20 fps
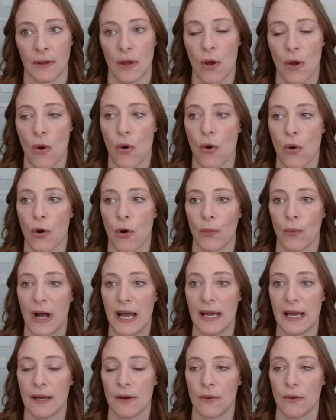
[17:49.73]
or
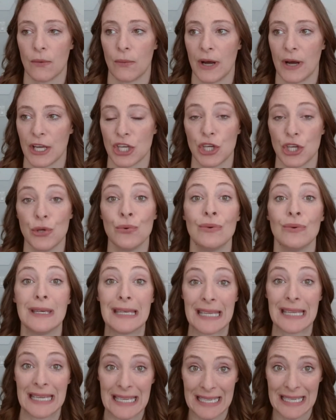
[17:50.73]
what you
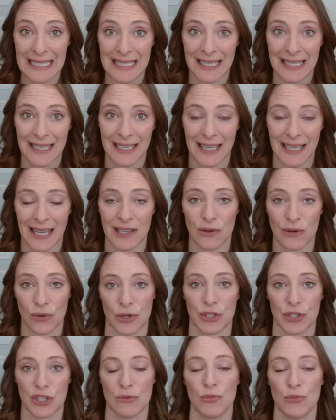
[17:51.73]
need in order
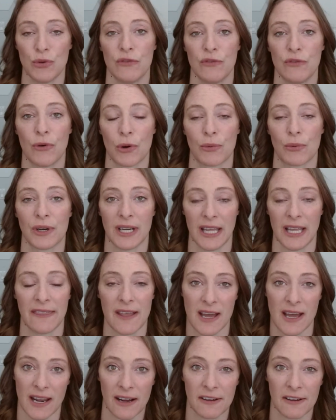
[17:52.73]
to move forward in
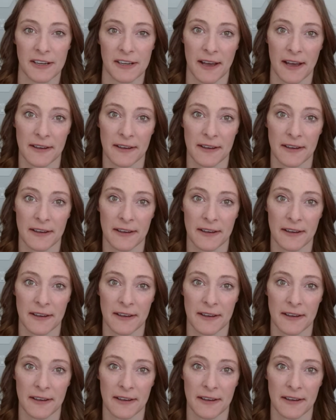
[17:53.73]
that area.